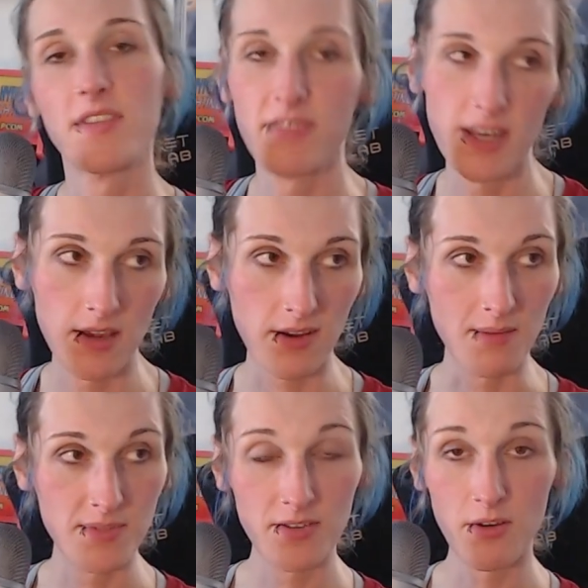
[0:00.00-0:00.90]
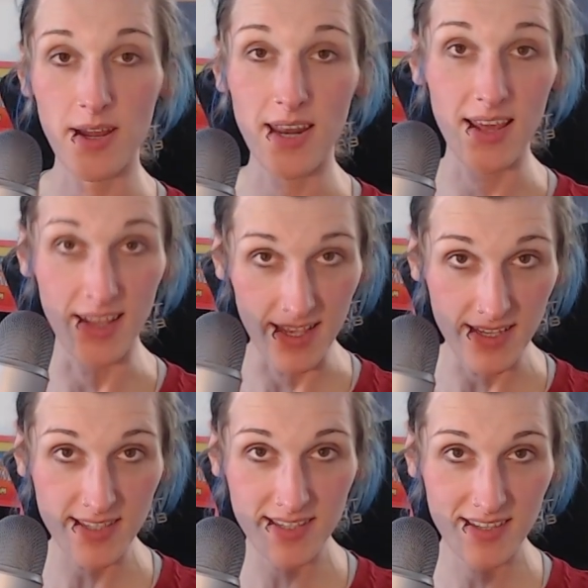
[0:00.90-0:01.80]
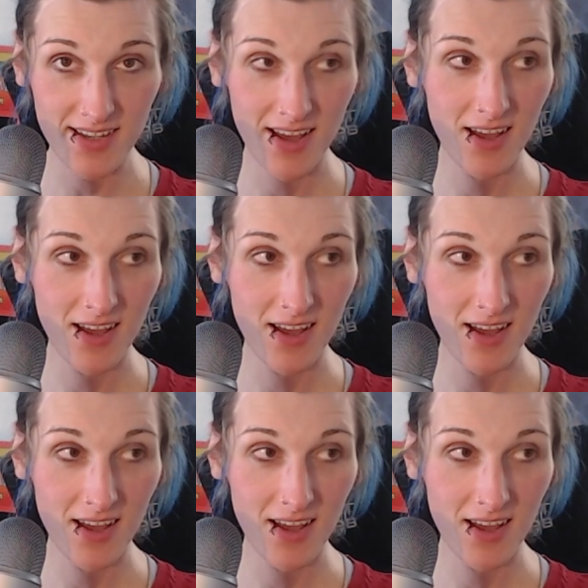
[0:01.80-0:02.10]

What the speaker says: the video games. You know why that is?